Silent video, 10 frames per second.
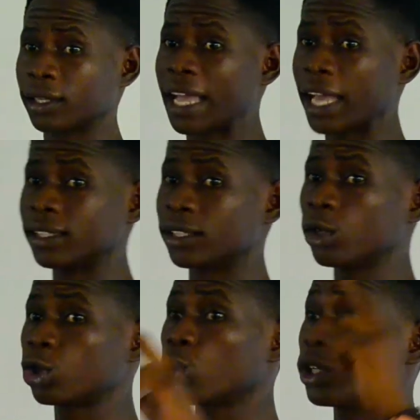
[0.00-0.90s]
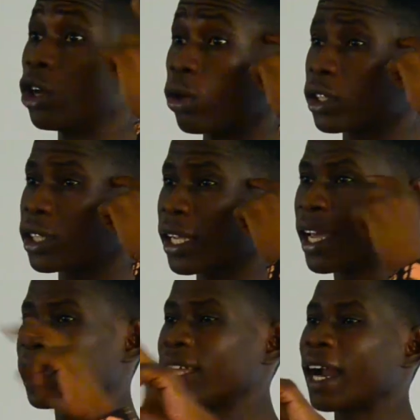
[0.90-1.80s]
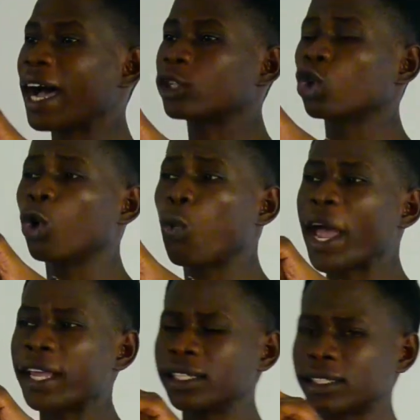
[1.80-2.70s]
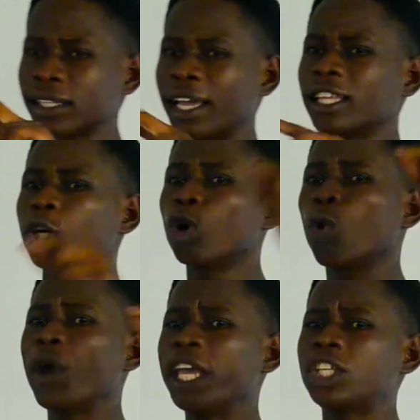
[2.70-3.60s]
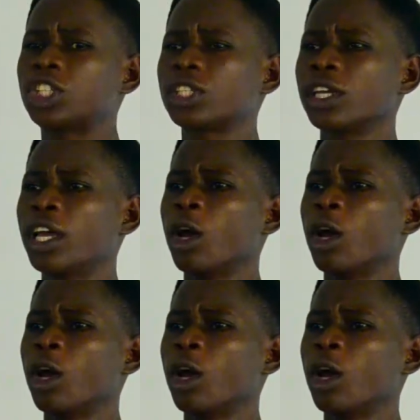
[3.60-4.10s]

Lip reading: guys, you should note. There are two ways through which